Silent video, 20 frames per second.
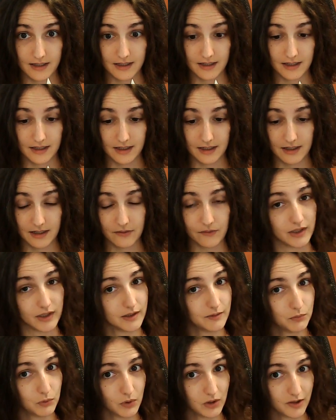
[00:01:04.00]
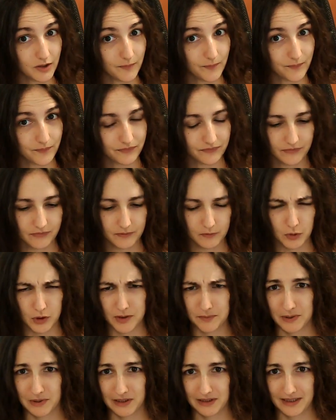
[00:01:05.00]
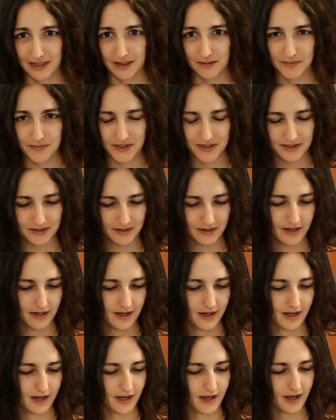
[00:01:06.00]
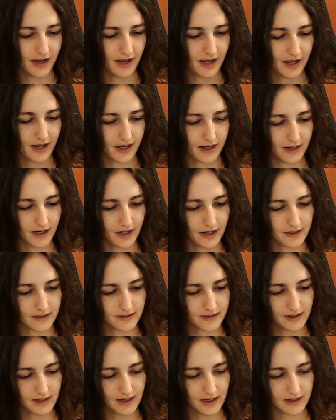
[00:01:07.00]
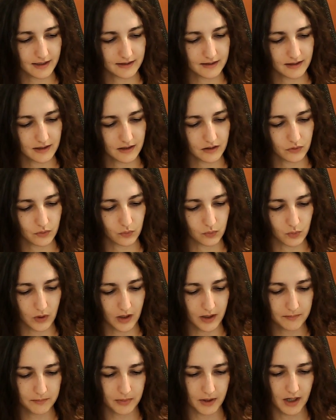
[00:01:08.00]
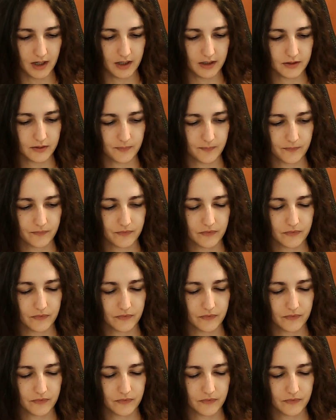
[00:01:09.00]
I read the book multiple times and I selected one part